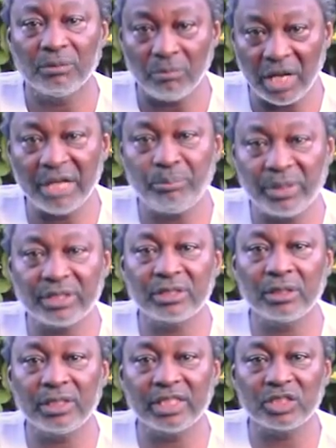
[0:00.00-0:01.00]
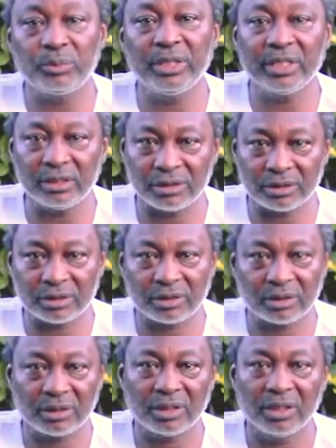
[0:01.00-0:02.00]
My personal
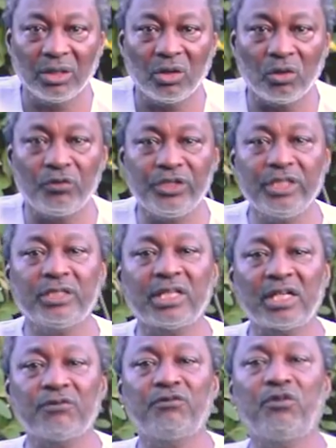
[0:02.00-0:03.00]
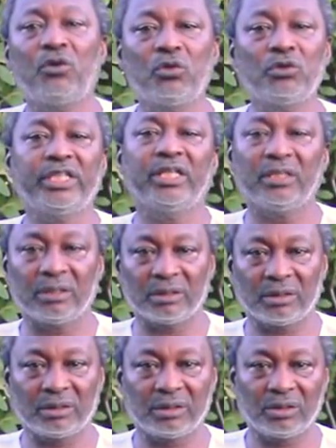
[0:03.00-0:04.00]
experience of this unfolding
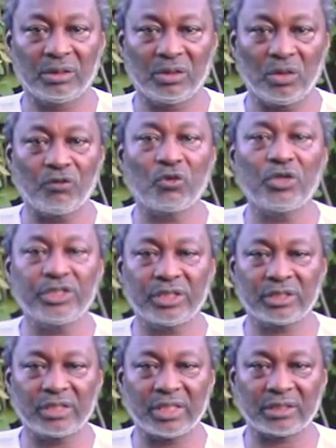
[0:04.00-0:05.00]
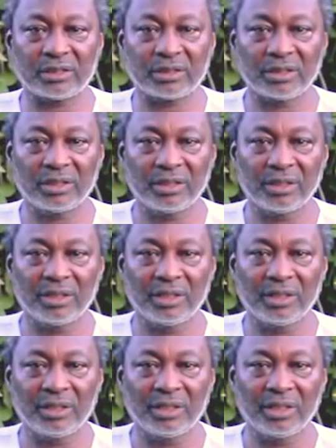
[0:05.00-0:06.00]
of consciousness
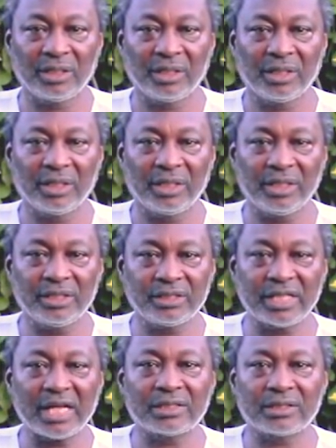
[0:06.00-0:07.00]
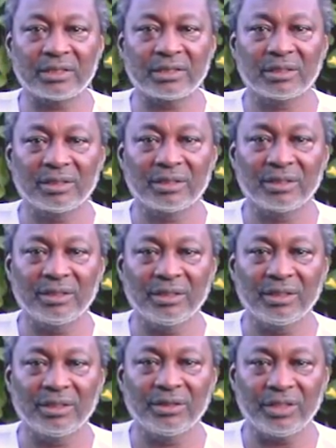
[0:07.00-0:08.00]
is that
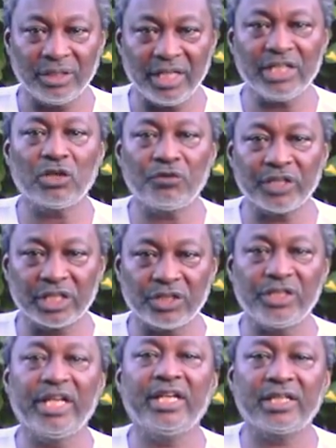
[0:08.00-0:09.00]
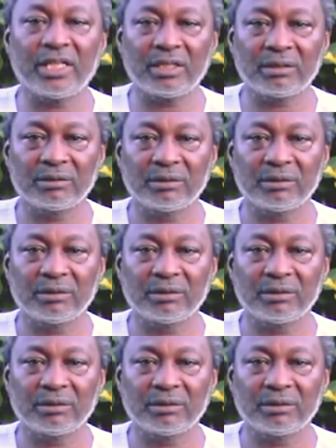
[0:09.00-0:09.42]
the nature of the Creator